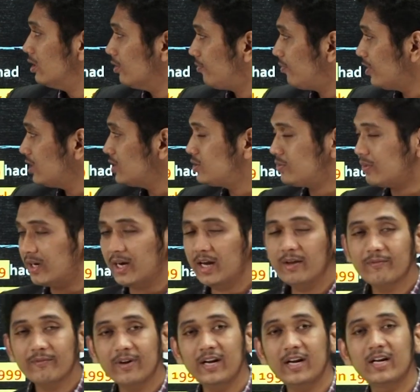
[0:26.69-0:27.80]
the first one,
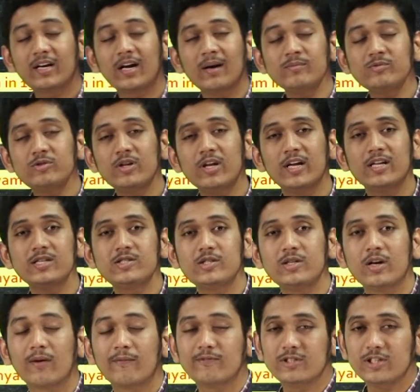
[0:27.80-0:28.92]
when it comes to the
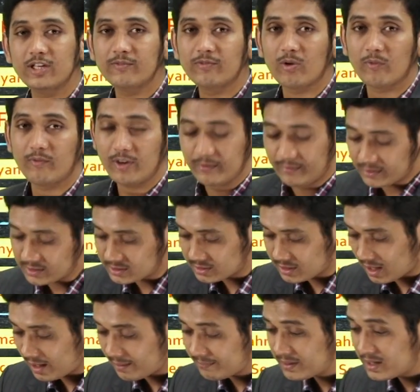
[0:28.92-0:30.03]
history of Chief of Defence
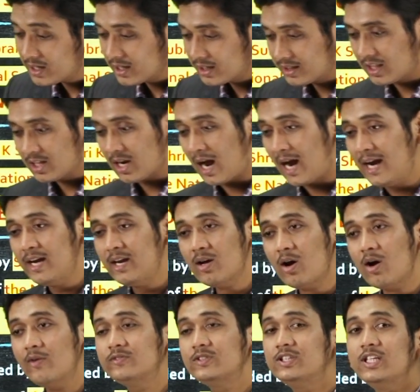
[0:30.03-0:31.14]
Staff, the idea
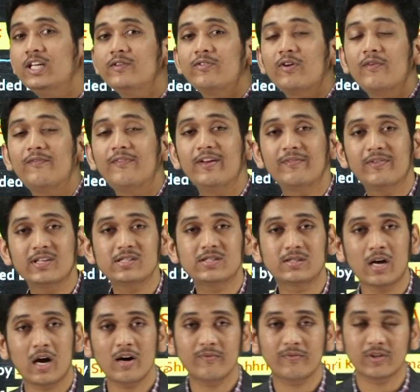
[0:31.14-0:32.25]
of Chief of Defence
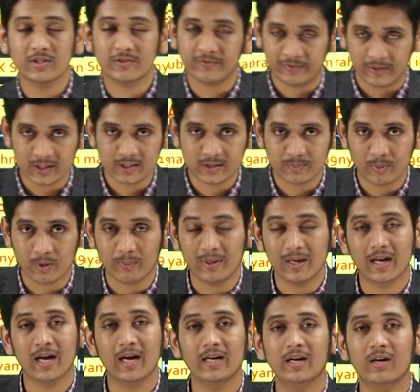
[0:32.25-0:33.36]
Staff was first
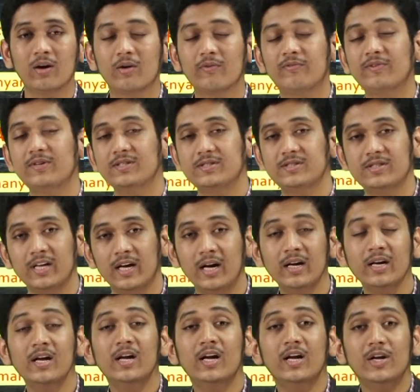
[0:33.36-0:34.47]
promulgated or first
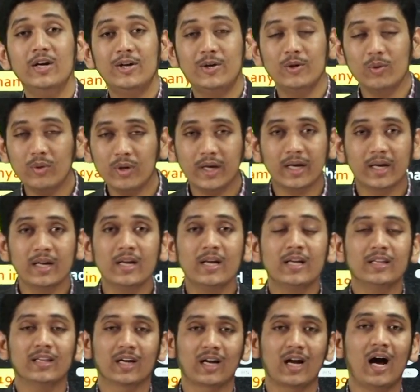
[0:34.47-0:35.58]
said during
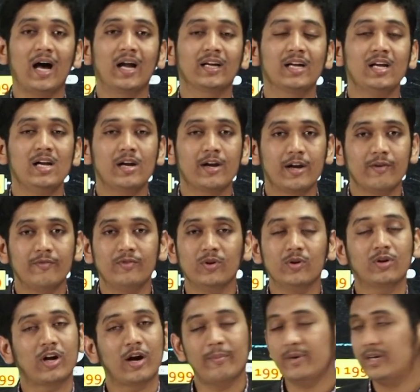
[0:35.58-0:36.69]
the Kargil Review
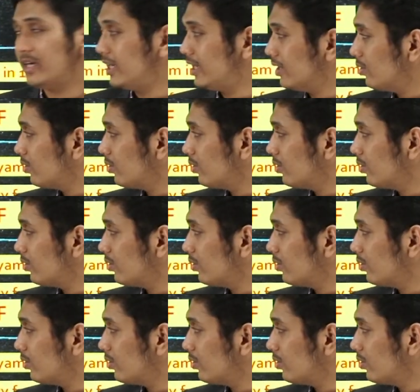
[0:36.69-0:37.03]
Committee.